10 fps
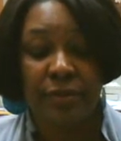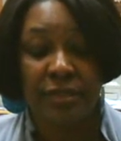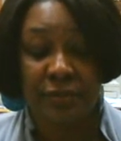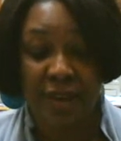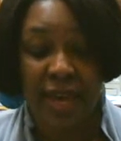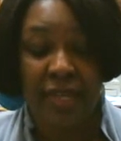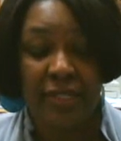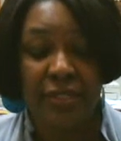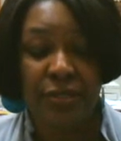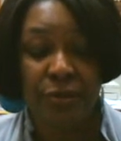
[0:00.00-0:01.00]
divide
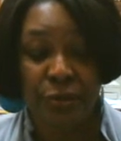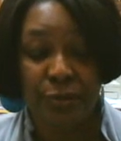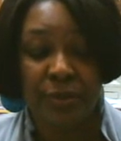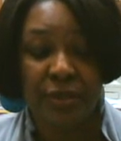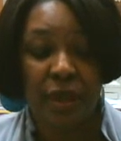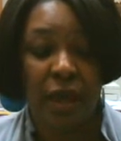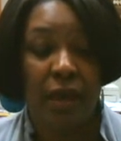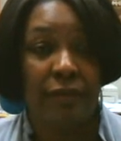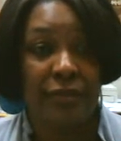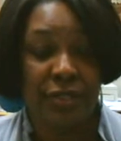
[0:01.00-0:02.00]
into groups
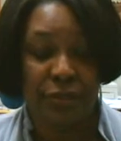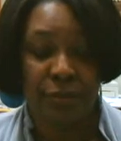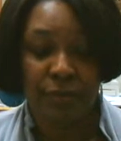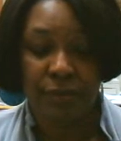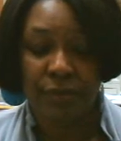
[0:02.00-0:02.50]
of 2